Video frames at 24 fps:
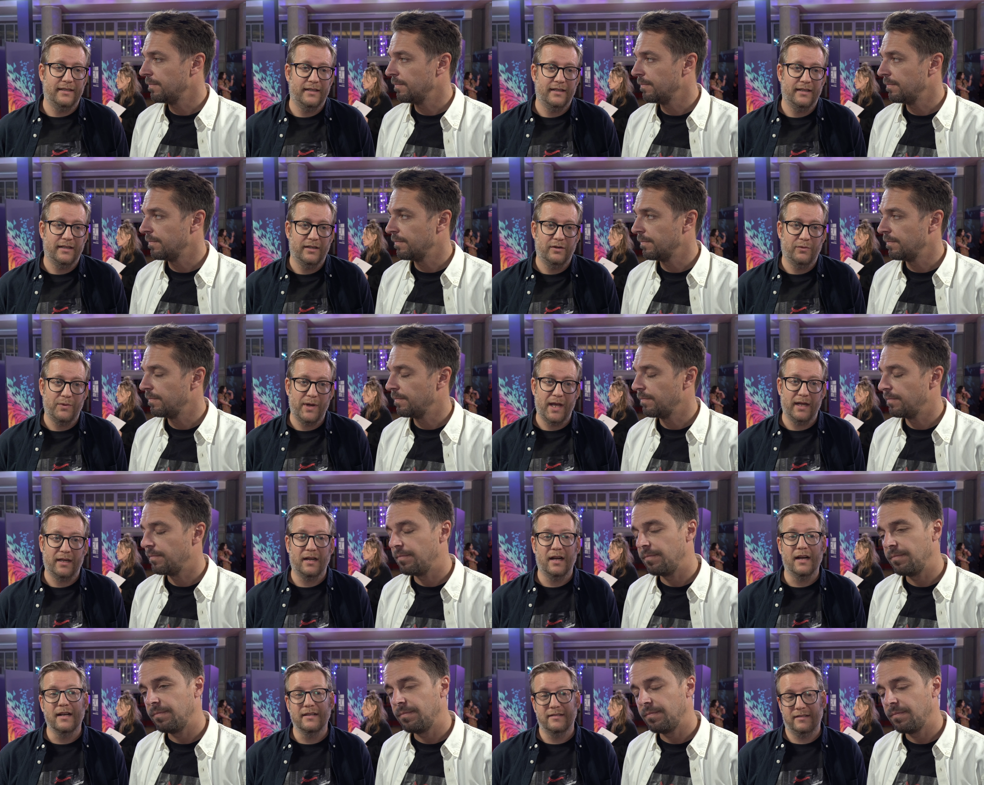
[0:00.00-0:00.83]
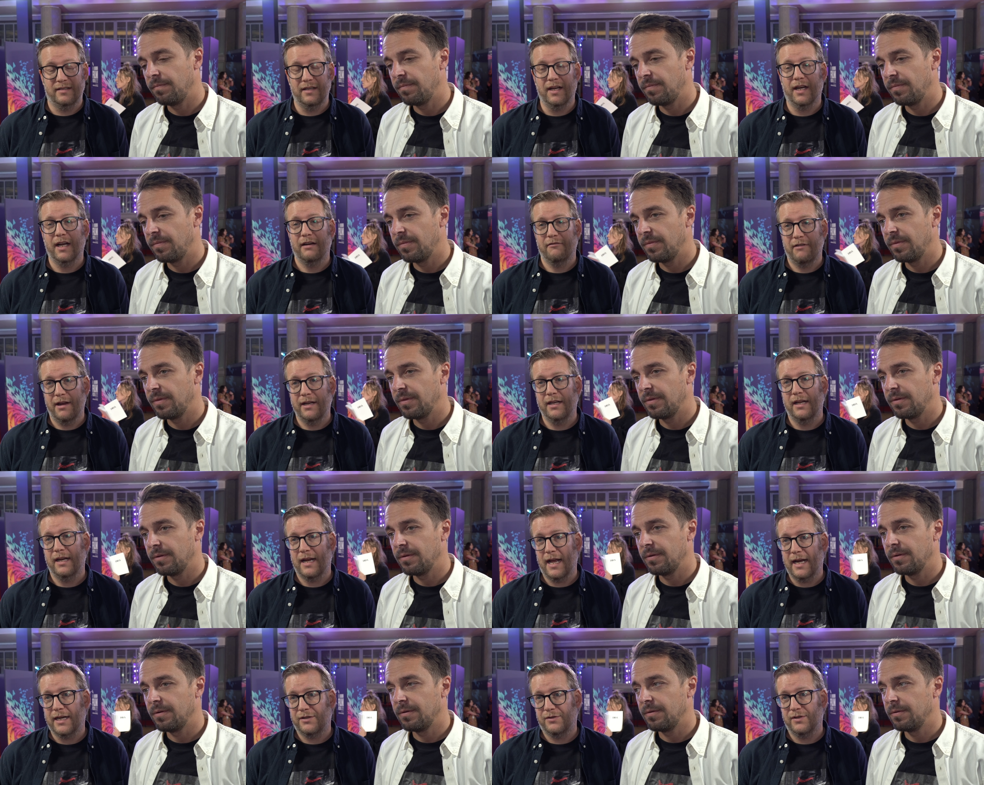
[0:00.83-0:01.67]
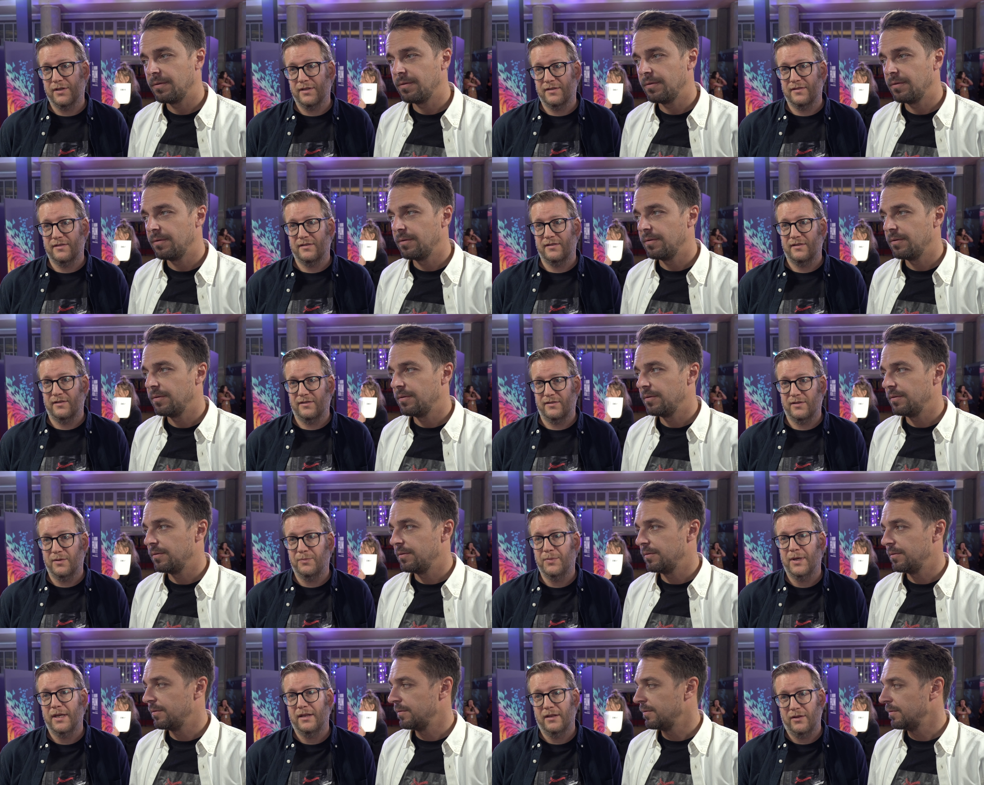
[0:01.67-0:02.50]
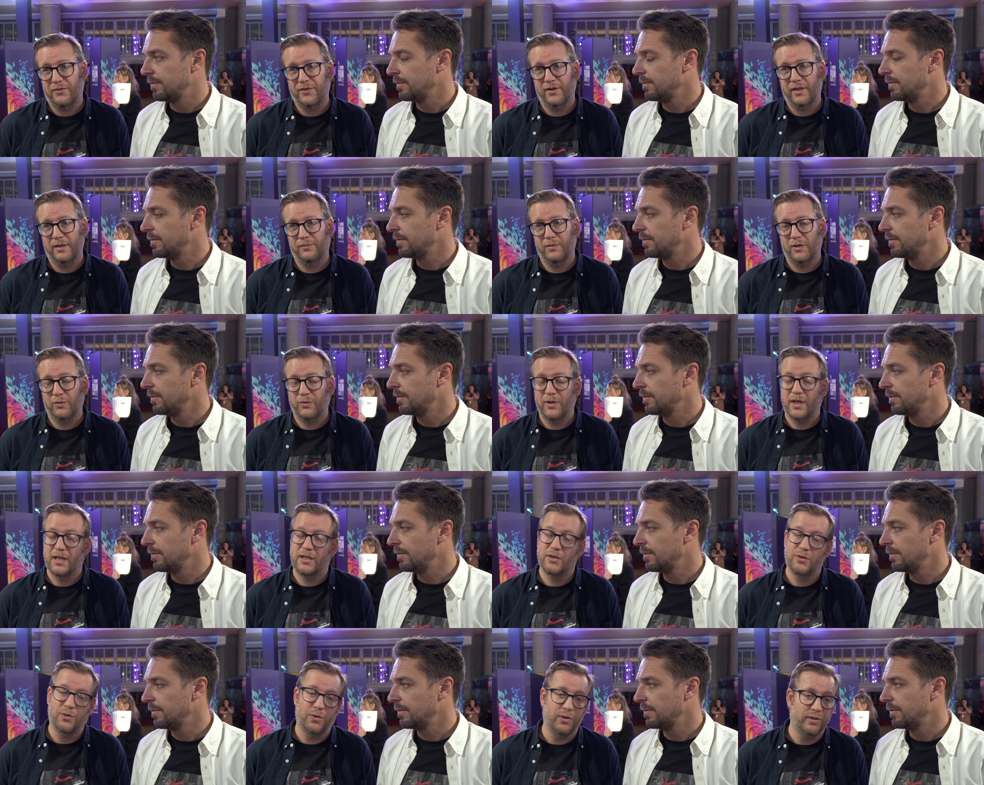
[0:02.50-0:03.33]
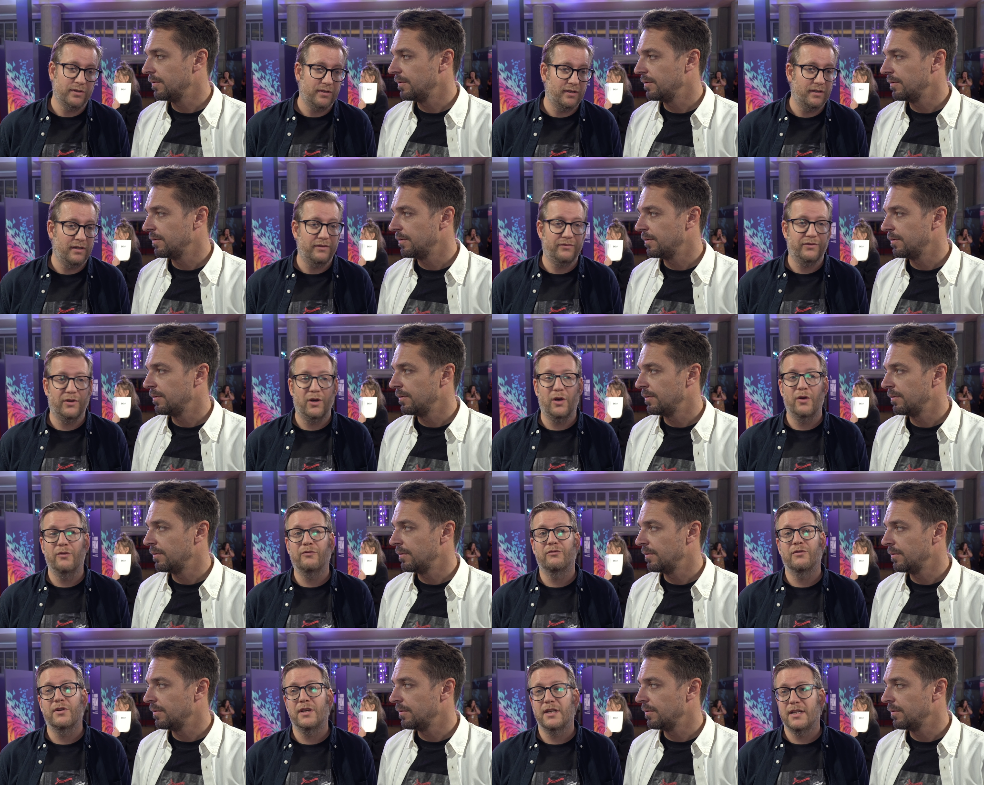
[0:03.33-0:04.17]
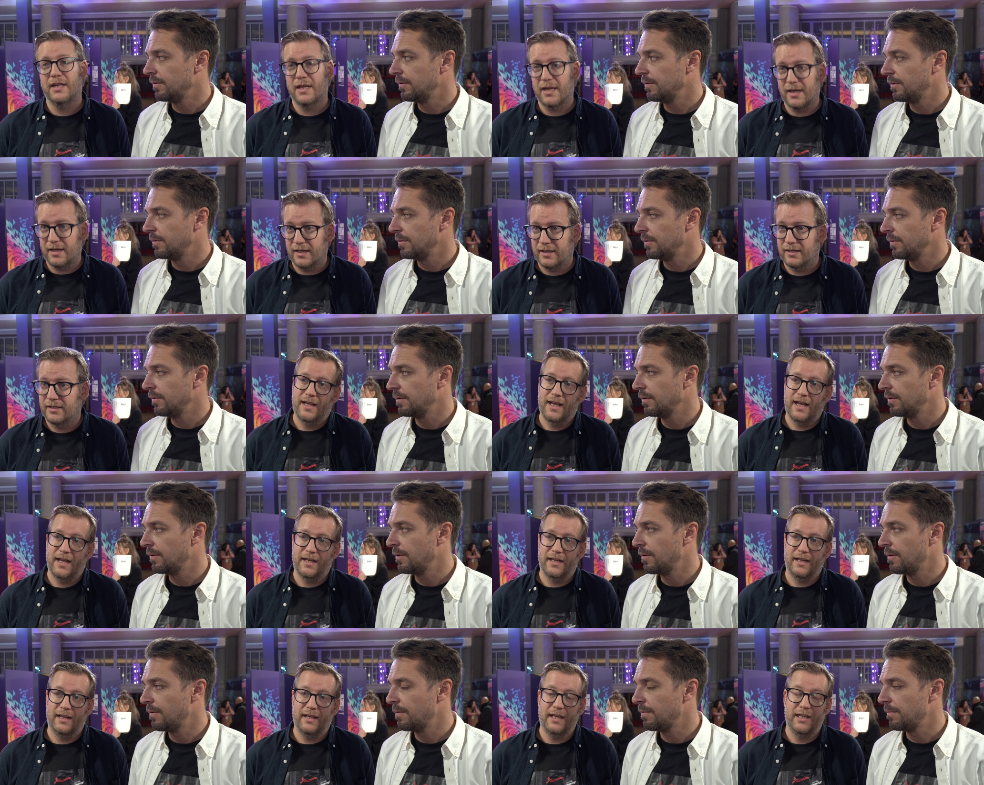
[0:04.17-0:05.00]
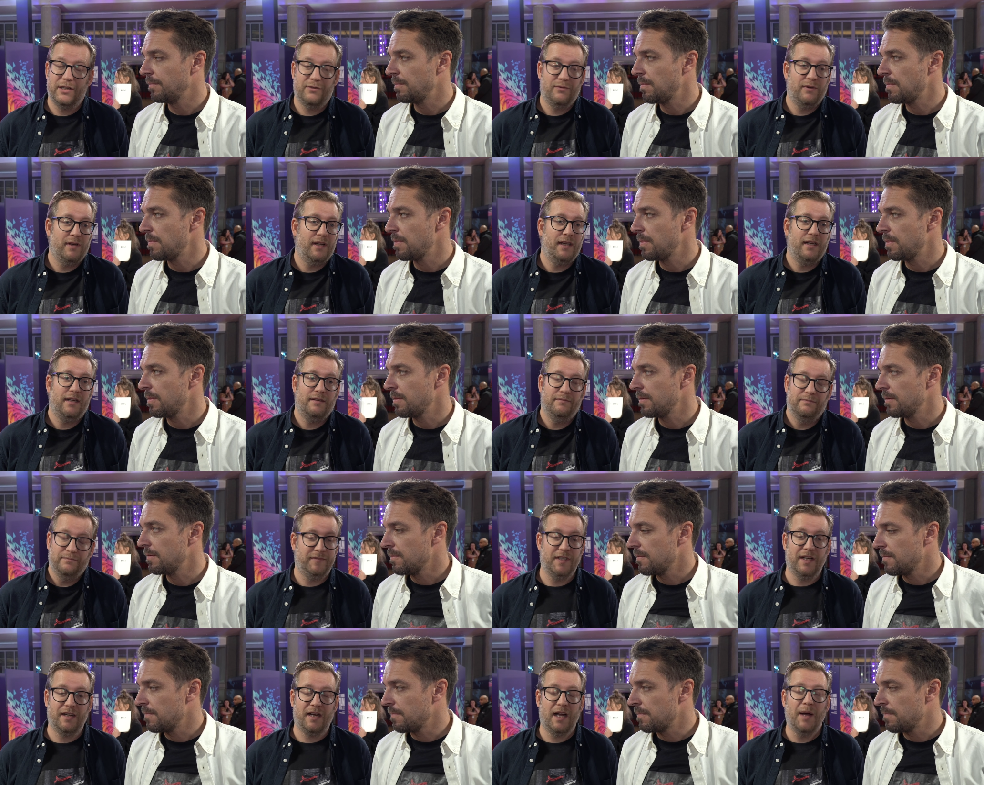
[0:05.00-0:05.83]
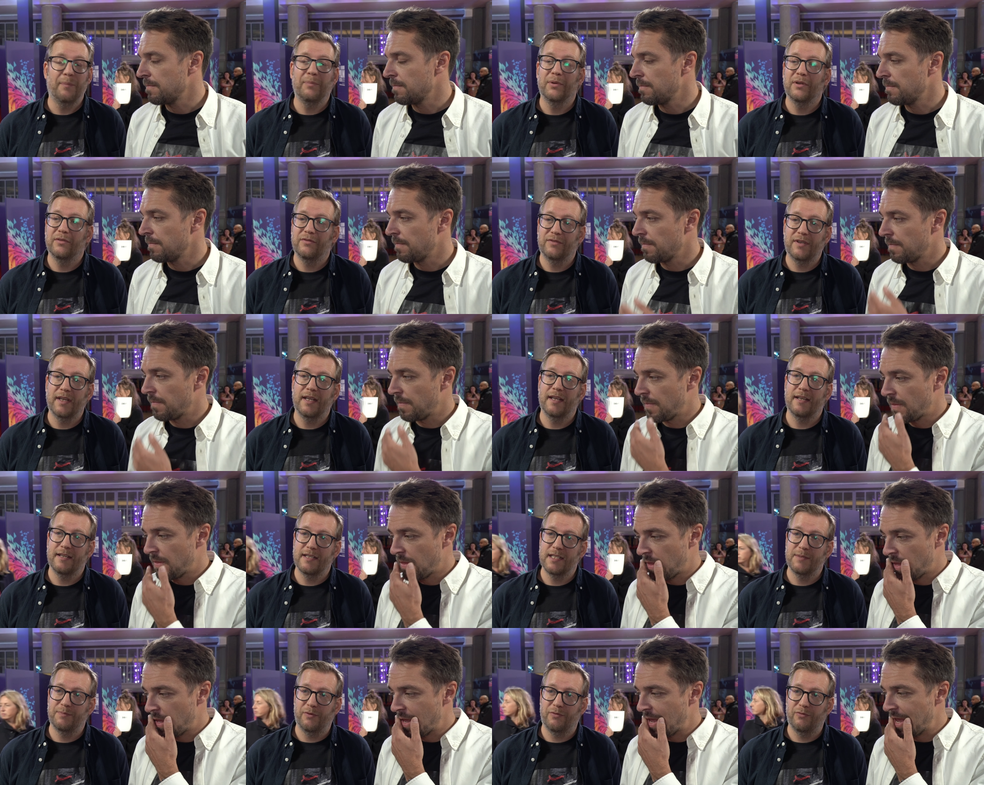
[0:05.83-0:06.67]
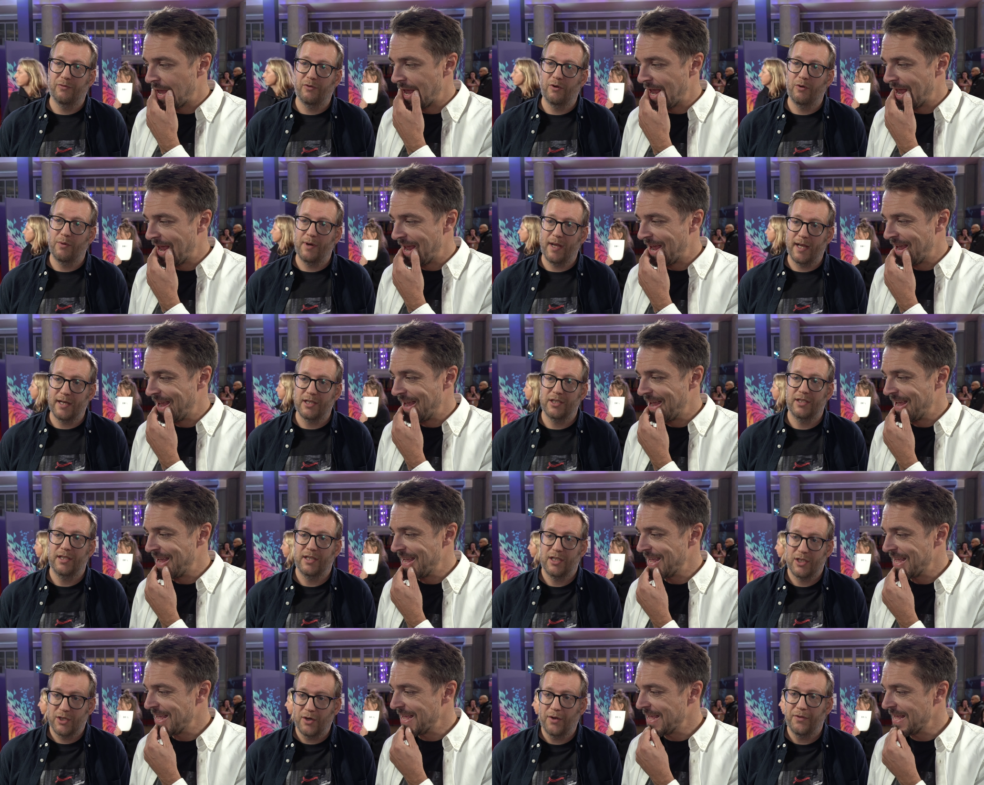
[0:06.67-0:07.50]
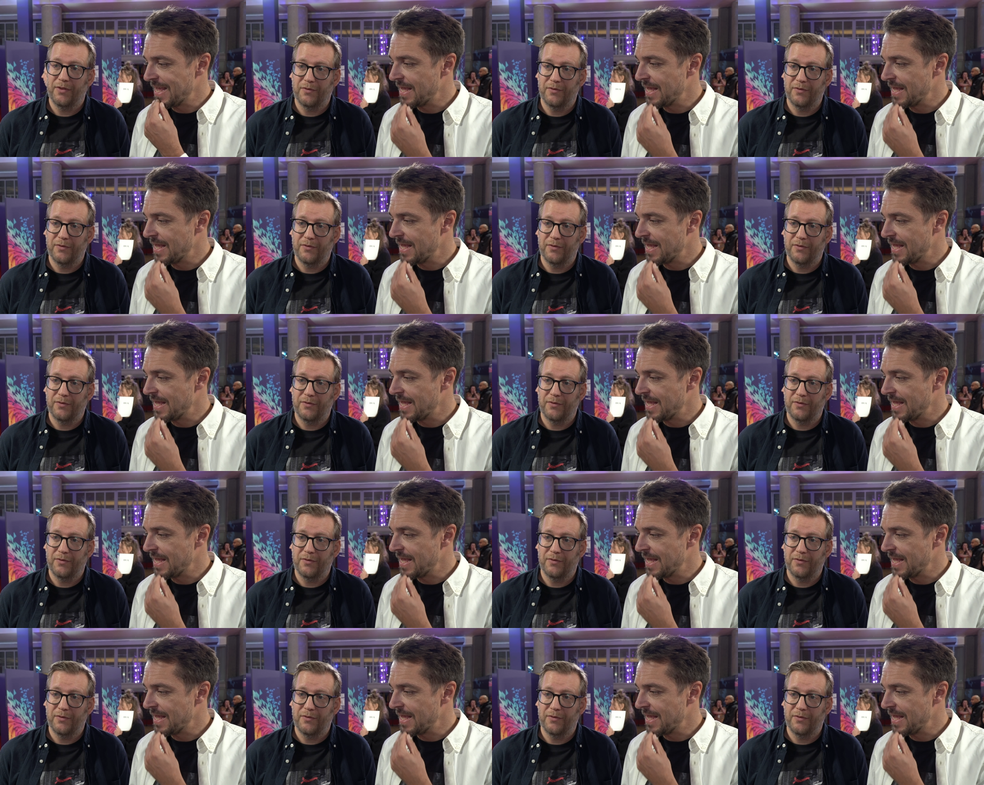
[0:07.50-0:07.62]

Speaker 1: uh, we had cast a young Iranian actress to be in the film, and we had talked to her for over a year. And literally a couple of days before we actually shot